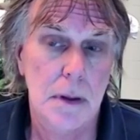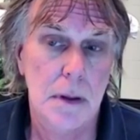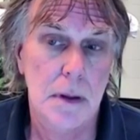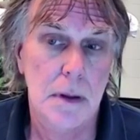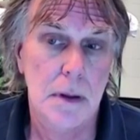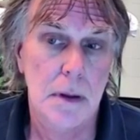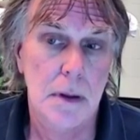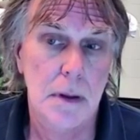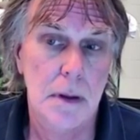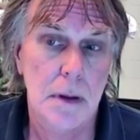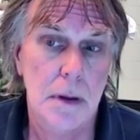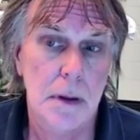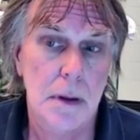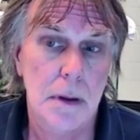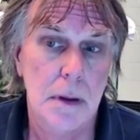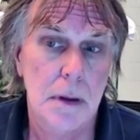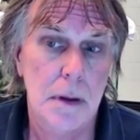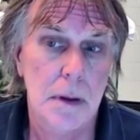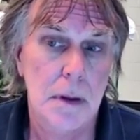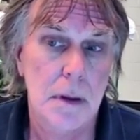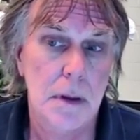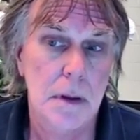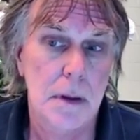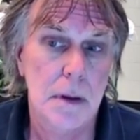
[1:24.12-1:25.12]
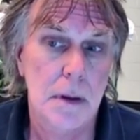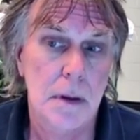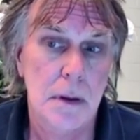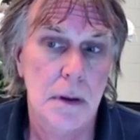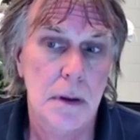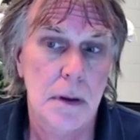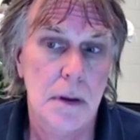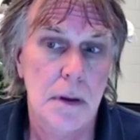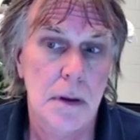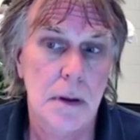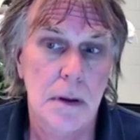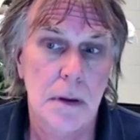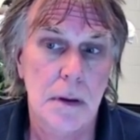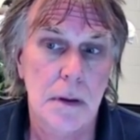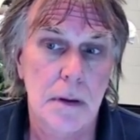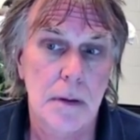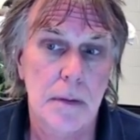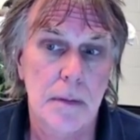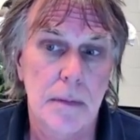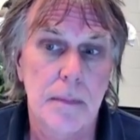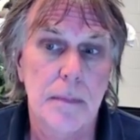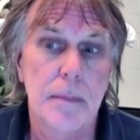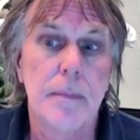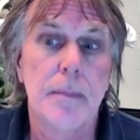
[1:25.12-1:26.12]

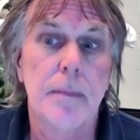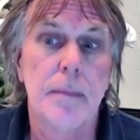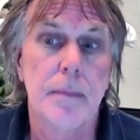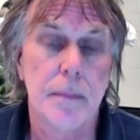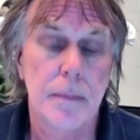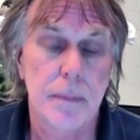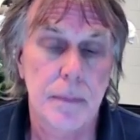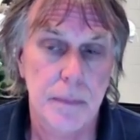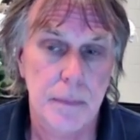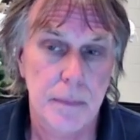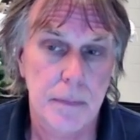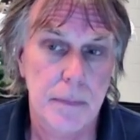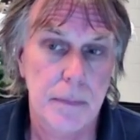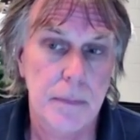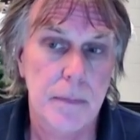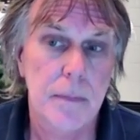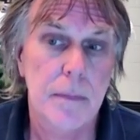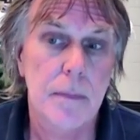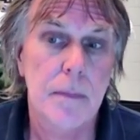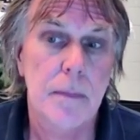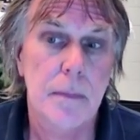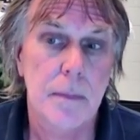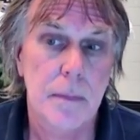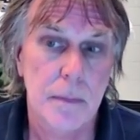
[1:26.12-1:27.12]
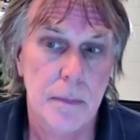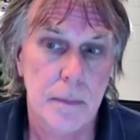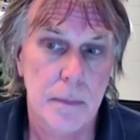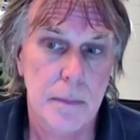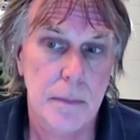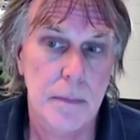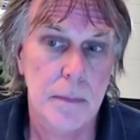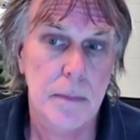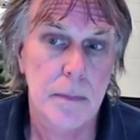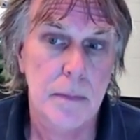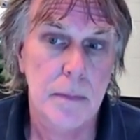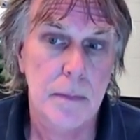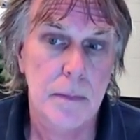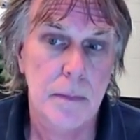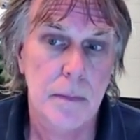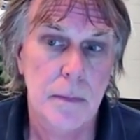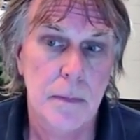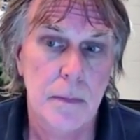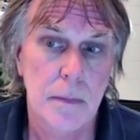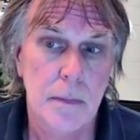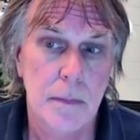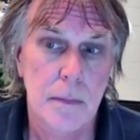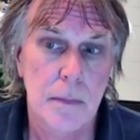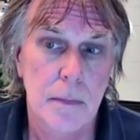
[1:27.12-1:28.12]

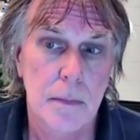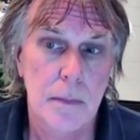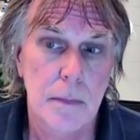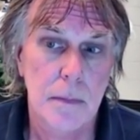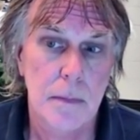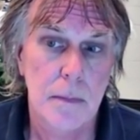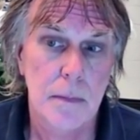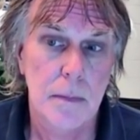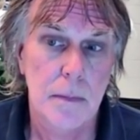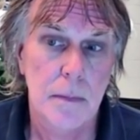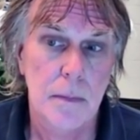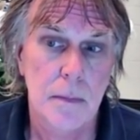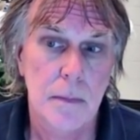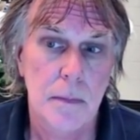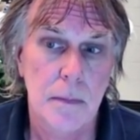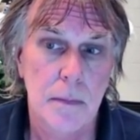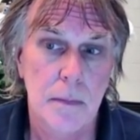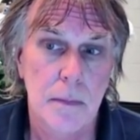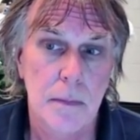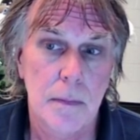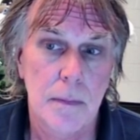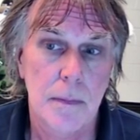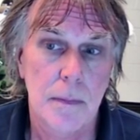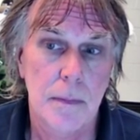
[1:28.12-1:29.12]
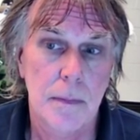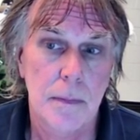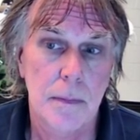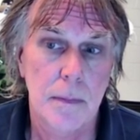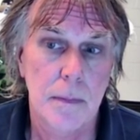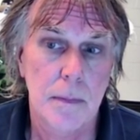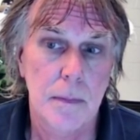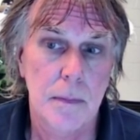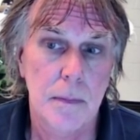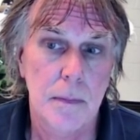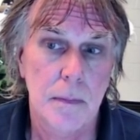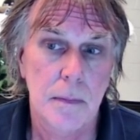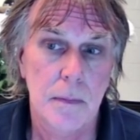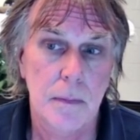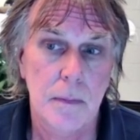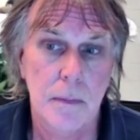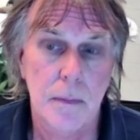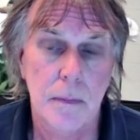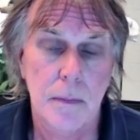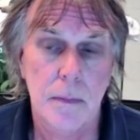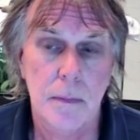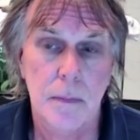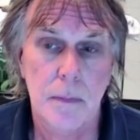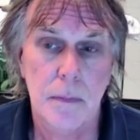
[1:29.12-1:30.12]

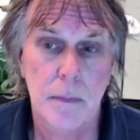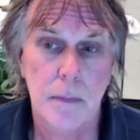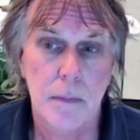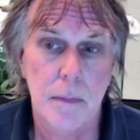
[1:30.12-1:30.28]
The person shown says nothing.